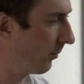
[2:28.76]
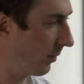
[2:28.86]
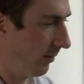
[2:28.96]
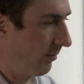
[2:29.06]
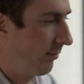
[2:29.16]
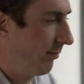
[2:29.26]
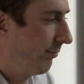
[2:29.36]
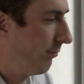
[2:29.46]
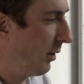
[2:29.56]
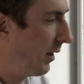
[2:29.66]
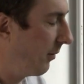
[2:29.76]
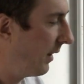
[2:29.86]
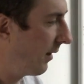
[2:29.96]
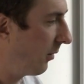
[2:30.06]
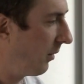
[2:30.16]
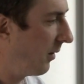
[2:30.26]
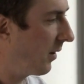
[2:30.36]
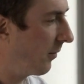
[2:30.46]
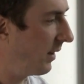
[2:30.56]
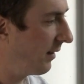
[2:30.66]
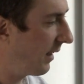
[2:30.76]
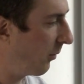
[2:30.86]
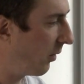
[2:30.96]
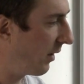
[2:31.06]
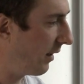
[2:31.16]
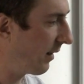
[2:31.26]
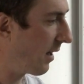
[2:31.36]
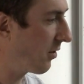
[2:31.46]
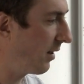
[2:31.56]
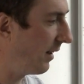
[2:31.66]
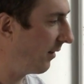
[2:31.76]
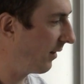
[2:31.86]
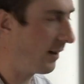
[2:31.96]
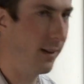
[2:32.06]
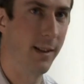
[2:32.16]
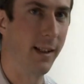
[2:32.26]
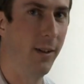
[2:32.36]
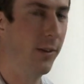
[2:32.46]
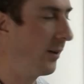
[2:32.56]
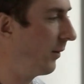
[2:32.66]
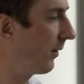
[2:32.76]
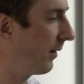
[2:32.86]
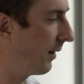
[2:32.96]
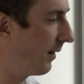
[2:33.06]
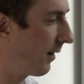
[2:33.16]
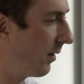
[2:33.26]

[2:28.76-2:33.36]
But we don't really know, you can't really say what they actually look like at the scale, so it's, it's